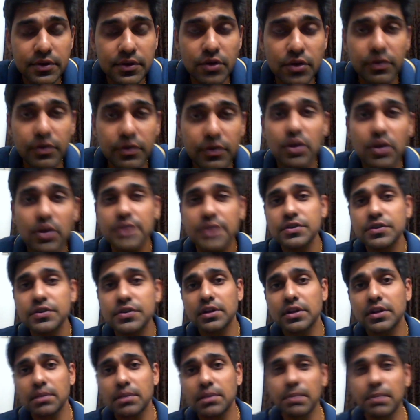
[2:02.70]
if you consider
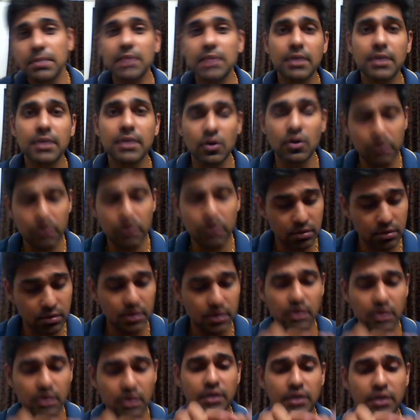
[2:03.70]
the beam alone,
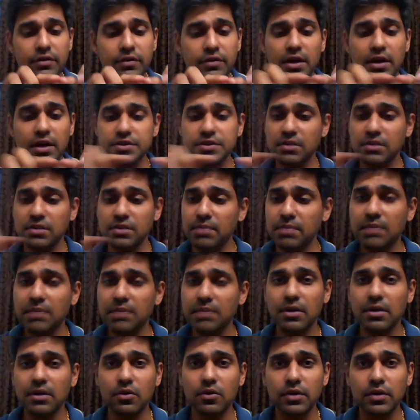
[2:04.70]
okay, if you consider the beam
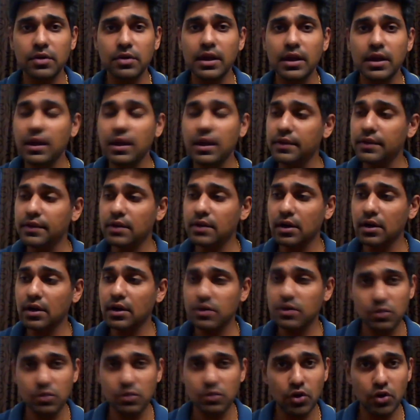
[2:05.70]
alone, there are
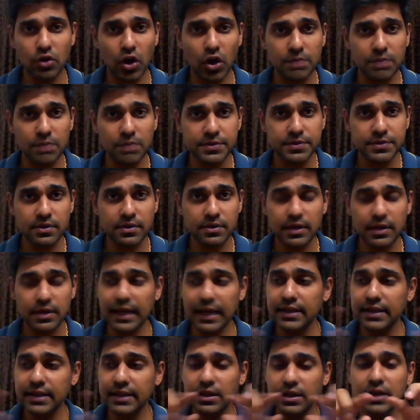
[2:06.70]
two columns
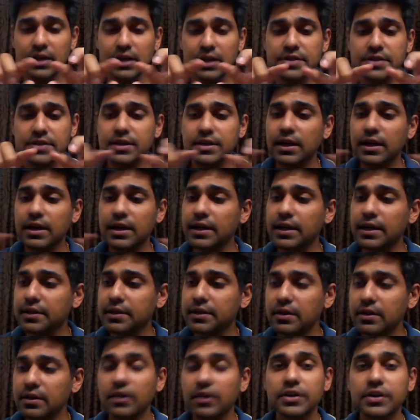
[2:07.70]
and it is connected
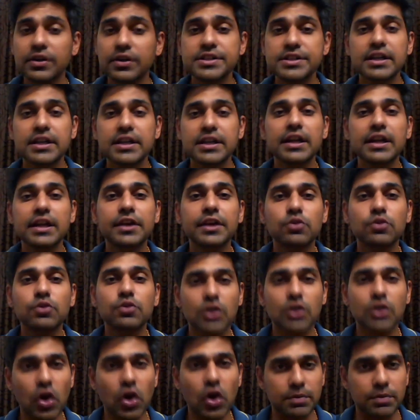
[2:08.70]
rigidly to the
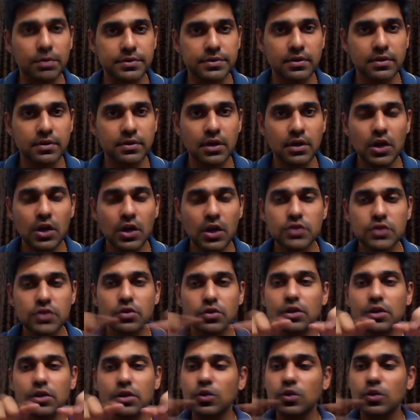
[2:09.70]
columns. So the
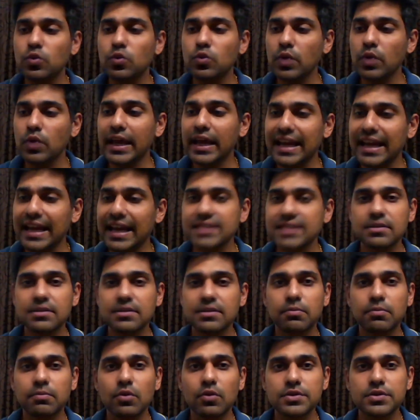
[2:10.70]
two end
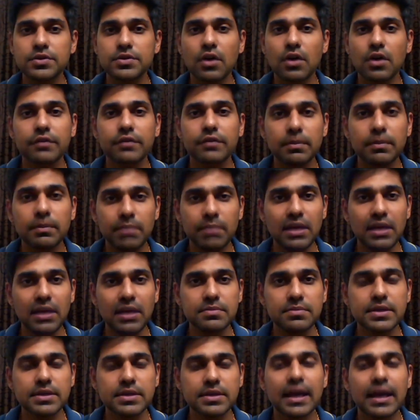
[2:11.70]
supports of the
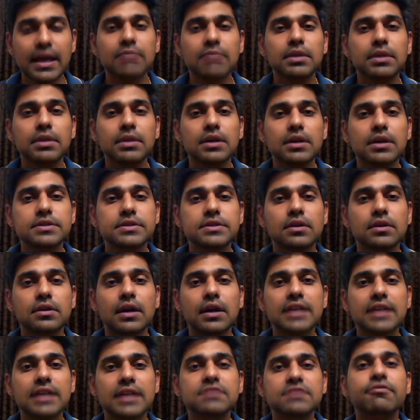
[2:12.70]
beams can be considered
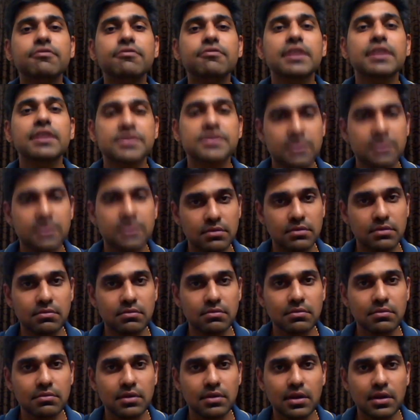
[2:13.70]
as fixed.
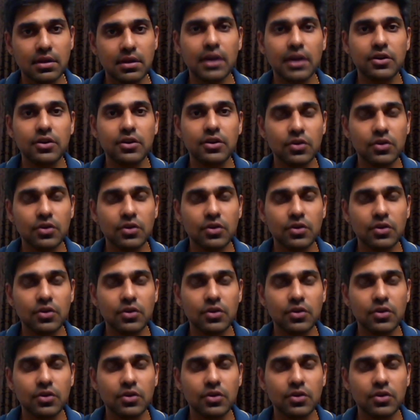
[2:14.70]
And you